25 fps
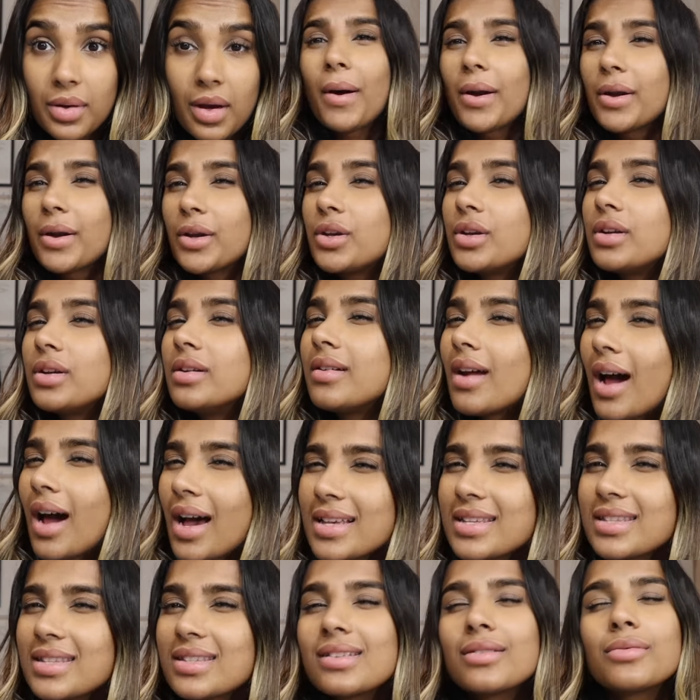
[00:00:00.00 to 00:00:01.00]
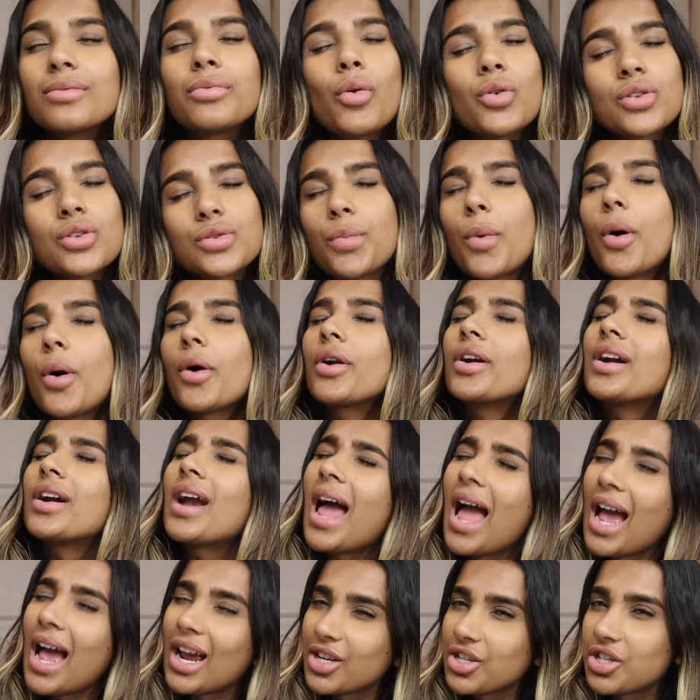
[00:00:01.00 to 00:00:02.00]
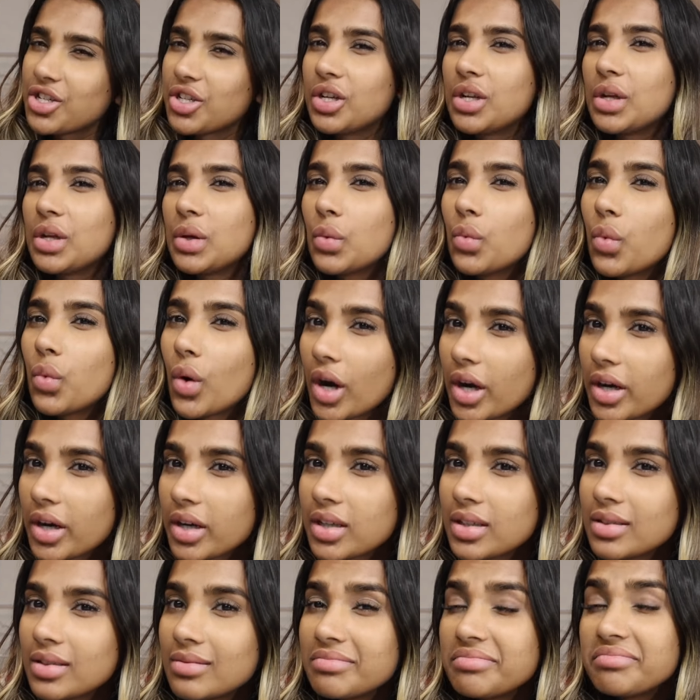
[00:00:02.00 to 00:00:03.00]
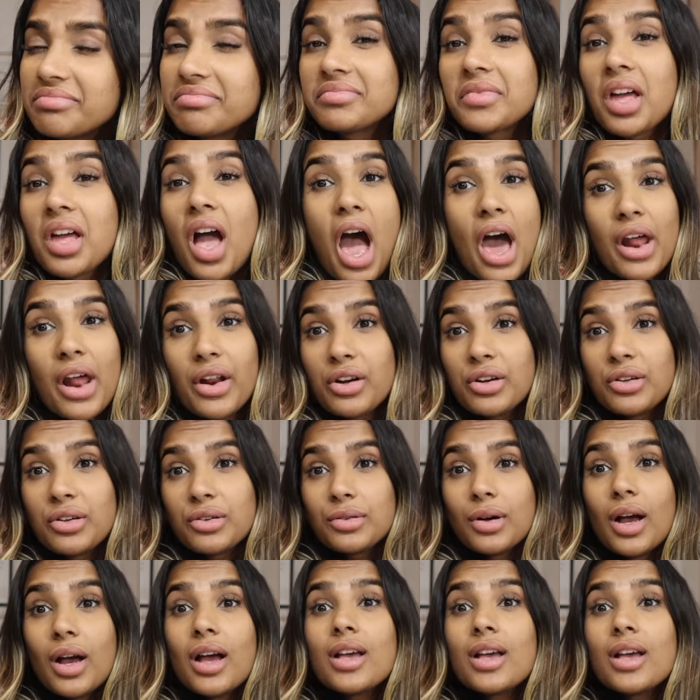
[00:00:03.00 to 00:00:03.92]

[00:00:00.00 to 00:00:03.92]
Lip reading: But does rose water actually work? I don't know.